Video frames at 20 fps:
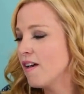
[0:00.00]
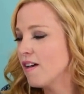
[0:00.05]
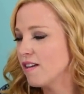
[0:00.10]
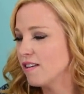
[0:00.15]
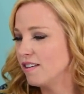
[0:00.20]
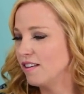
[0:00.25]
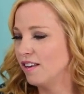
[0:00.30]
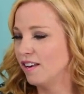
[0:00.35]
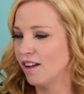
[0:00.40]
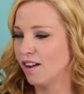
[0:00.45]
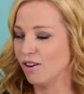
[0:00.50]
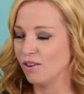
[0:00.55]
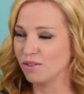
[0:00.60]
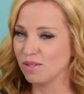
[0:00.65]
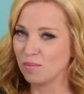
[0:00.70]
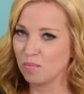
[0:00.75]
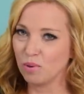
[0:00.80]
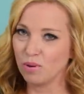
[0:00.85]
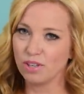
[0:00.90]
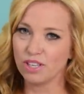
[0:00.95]
You know, as
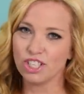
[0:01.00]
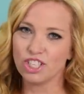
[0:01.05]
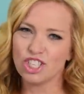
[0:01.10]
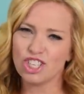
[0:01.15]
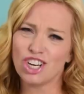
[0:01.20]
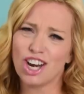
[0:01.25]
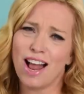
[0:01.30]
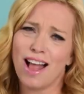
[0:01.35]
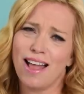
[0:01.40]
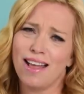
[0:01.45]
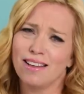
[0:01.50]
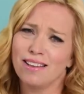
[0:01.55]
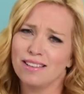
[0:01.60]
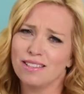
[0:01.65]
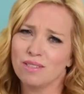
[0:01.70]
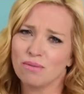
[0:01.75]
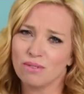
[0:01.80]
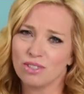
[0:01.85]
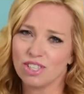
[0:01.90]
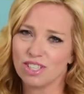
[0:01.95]

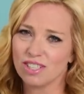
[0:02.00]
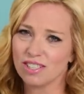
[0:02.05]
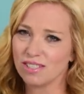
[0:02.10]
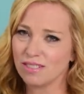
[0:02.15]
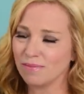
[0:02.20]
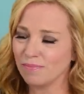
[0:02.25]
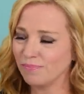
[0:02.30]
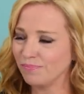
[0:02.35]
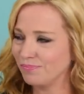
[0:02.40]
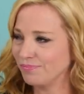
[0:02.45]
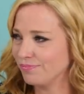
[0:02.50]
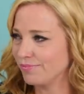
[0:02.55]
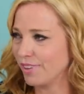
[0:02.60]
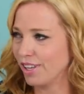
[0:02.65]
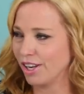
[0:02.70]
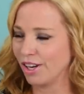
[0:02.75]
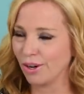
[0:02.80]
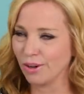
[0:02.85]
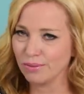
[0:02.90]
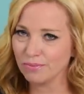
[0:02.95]
pre-child, we're just, you
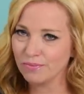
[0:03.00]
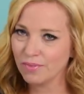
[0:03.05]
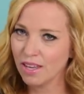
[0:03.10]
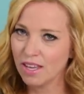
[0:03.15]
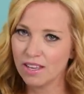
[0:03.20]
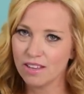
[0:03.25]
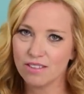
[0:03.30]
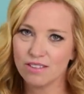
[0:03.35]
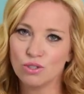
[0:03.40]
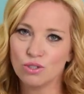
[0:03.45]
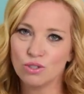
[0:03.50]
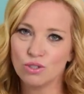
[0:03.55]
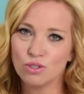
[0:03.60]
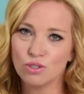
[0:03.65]
know, the